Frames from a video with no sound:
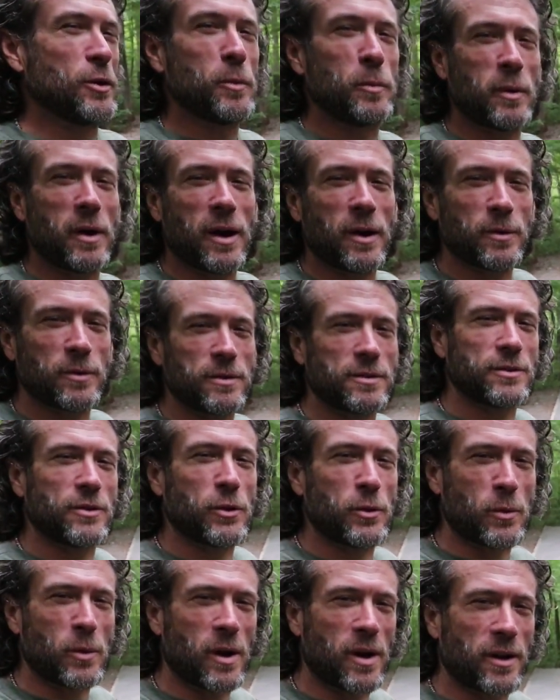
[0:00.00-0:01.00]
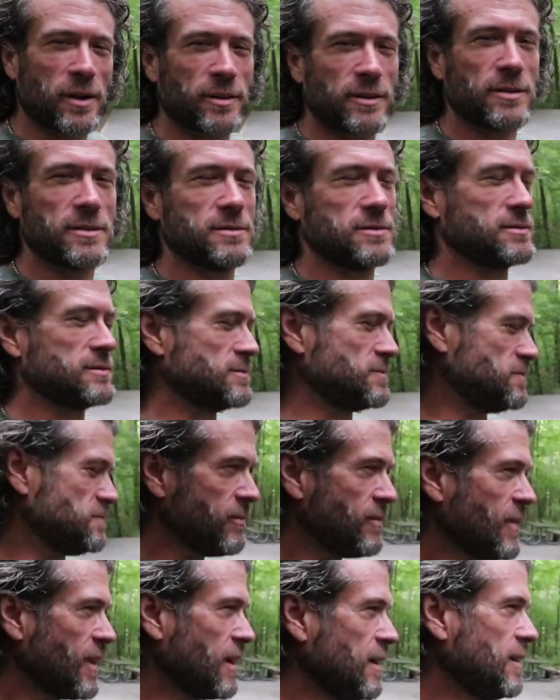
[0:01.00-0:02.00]
no power, no water.
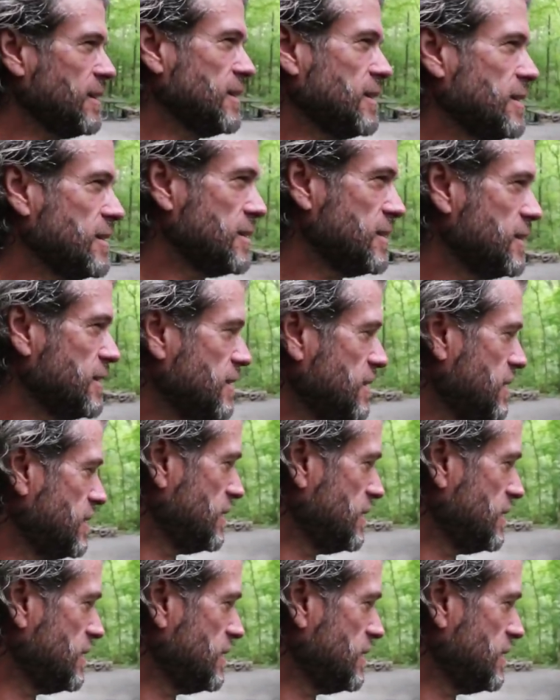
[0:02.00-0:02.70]
And no